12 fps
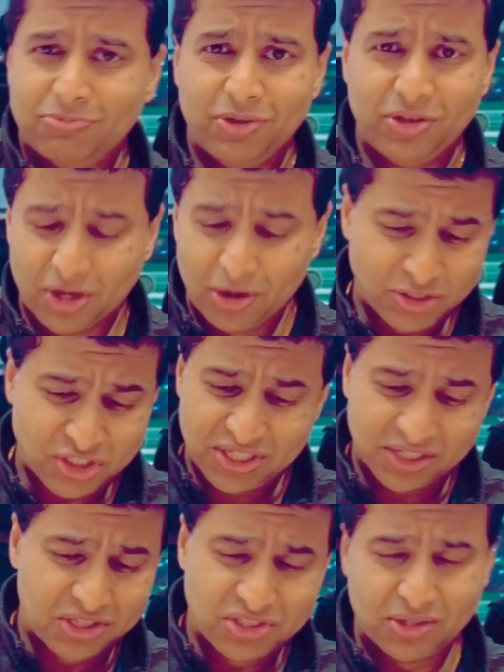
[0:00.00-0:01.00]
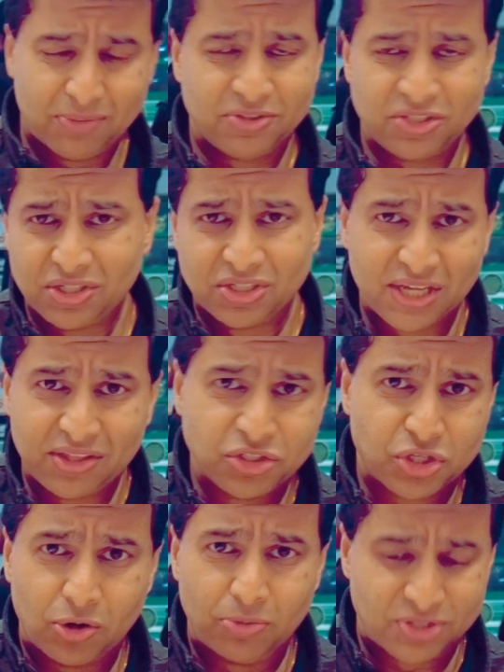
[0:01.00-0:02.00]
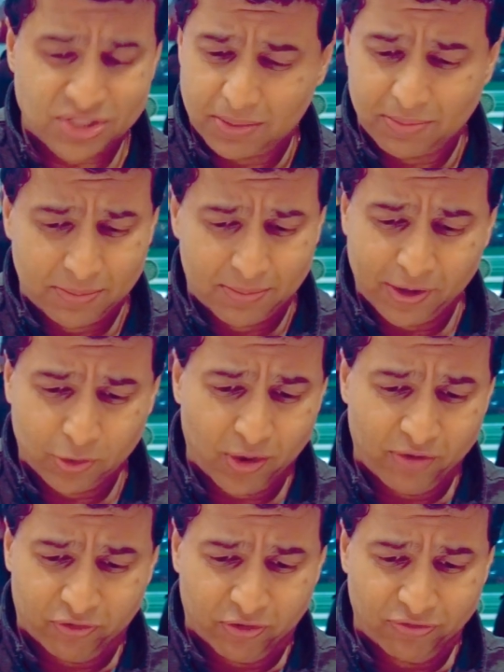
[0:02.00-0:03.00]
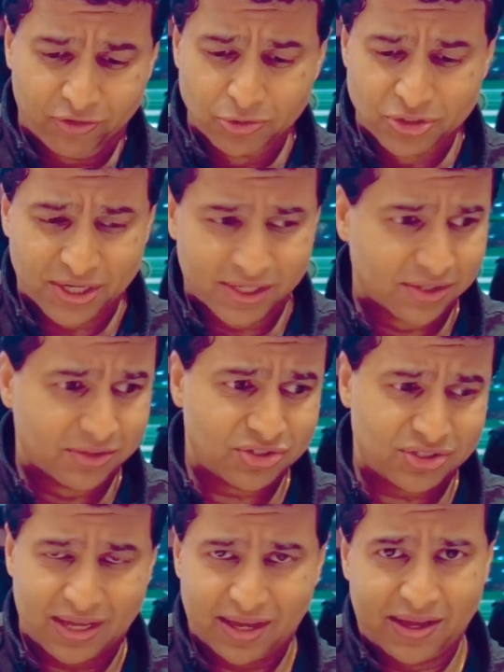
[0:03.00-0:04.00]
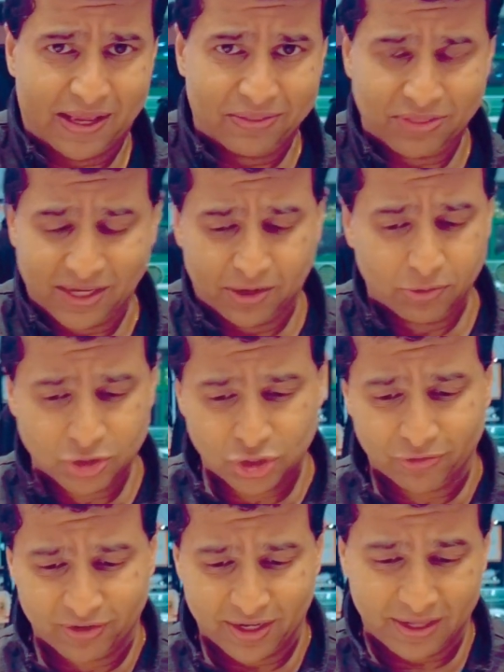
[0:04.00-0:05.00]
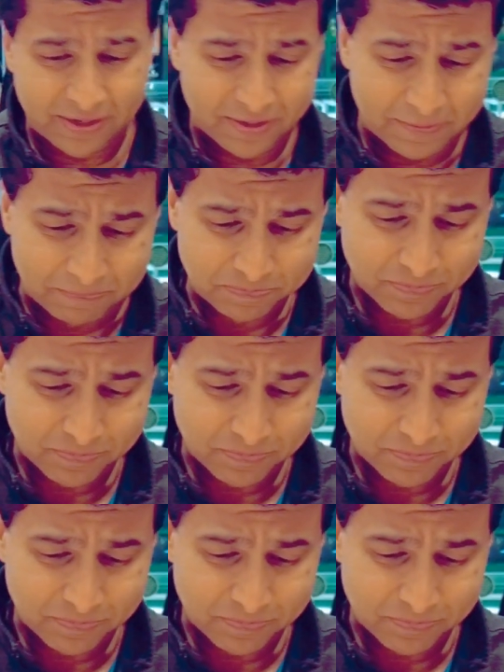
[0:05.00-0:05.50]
you can always stick these you can take these home, stick them in the microwave for a few seconds, and they get rejuvenated.